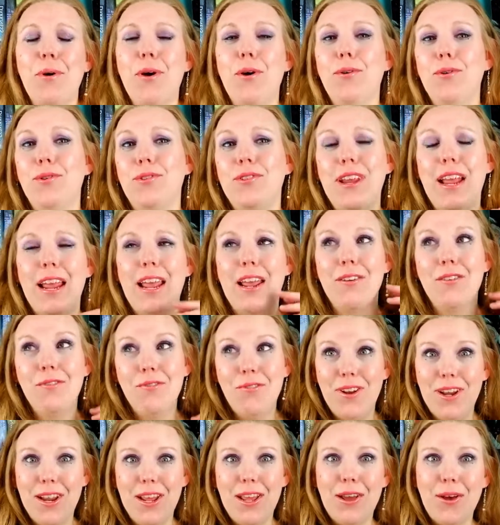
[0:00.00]
posts and
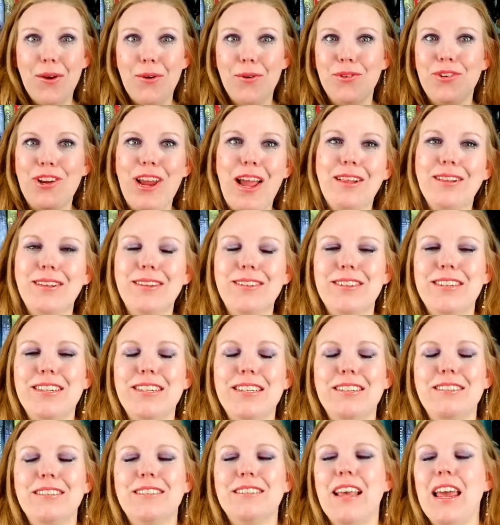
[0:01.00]
video
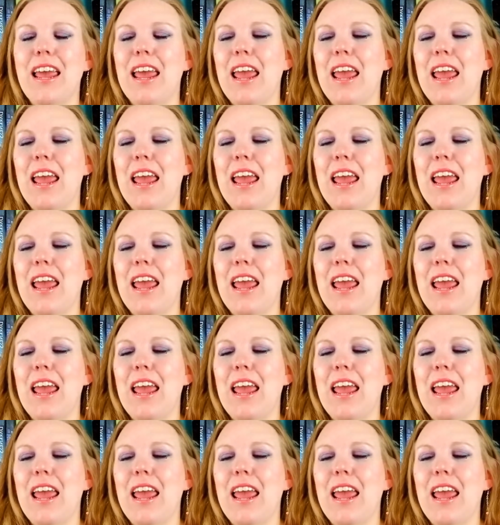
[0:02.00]
challenges.